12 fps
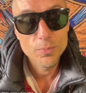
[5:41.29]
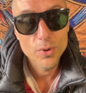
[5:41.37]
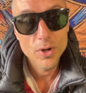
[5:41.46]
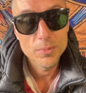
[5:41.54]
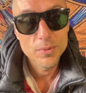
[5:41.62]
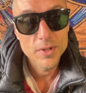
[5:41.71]

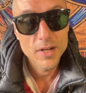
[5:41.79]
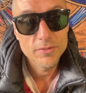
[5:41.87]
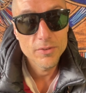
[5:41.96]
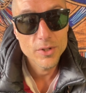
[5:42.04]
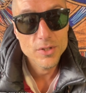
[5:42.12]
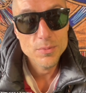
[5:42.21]
probably
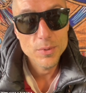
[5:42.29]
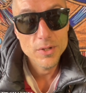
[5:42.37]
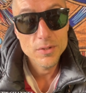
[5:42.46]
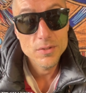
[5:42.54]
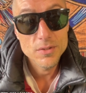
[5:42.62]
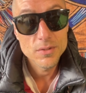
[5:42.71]
never
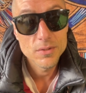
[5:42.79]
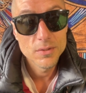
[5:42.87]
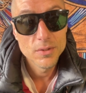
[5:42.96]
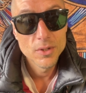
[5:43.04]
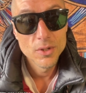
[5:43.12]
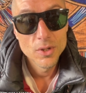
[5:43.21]
experienced.
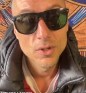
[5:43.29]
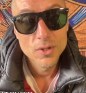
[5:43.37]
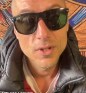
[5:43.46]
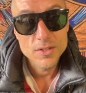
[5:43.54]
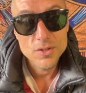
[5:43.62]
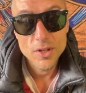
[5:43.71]

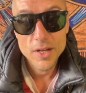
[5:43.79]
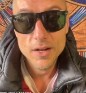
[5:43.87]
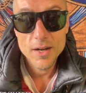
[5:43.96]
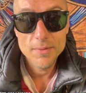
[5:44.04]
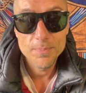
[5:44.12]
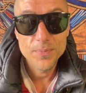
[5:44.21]
That's all I
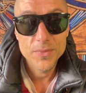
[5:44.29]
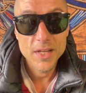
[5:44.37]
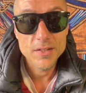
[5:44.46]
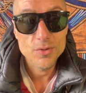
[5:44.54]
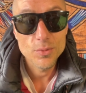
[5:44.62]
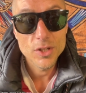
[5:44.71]
got.
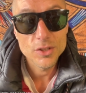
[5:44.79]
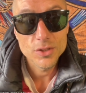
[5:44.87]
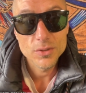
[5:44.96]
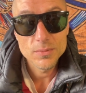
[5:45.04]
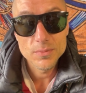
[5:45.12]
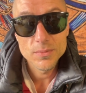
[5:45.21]
Thanks for watching.